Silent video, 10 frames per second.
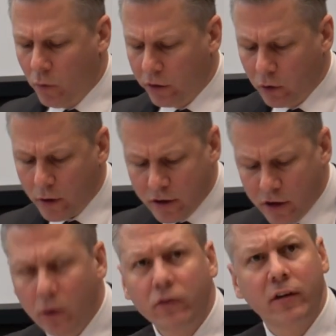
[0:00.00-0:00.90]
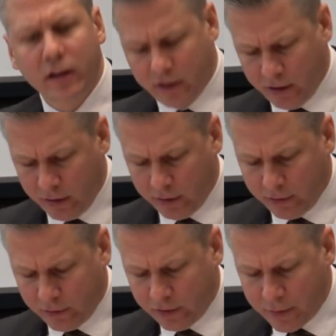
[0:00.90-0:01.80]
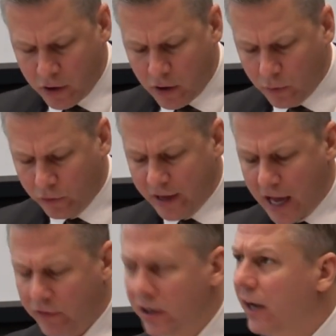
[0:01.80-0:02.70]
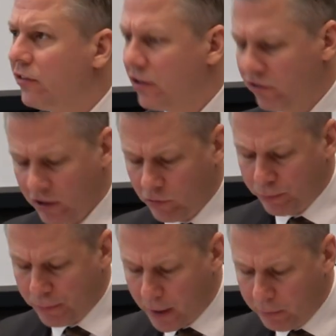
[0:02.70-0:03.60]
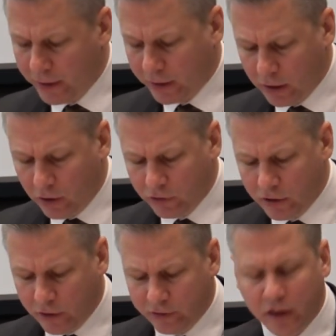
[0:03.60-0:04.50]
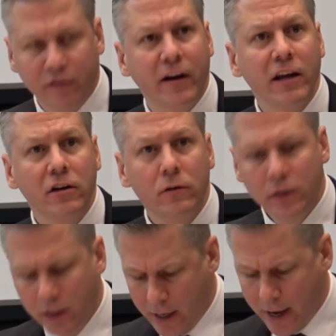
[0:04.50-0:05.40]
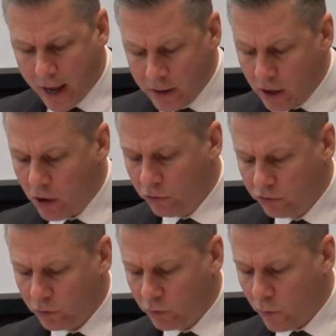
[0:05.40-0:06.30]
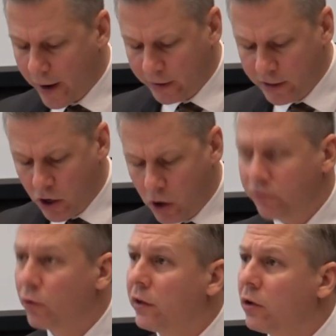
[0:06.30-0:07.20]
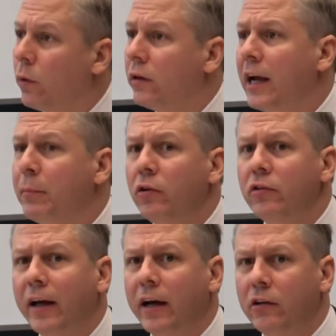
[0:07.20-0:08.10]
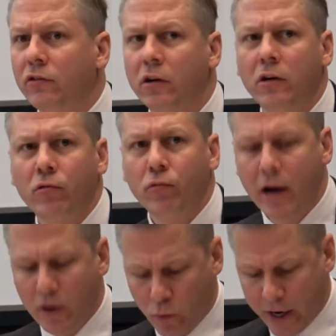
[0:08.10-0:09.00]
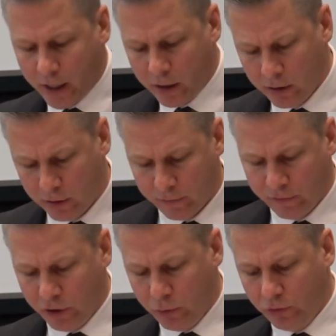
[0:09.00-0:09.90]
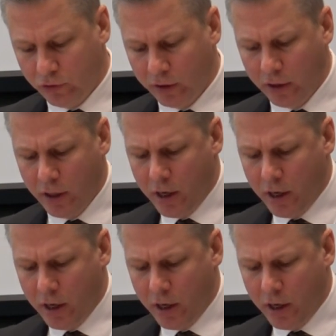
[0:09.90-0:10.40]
While the court notes that the seminar was advertised to the general public, it also notes that the venue and the host were widely known for what the court labels as right-wing views.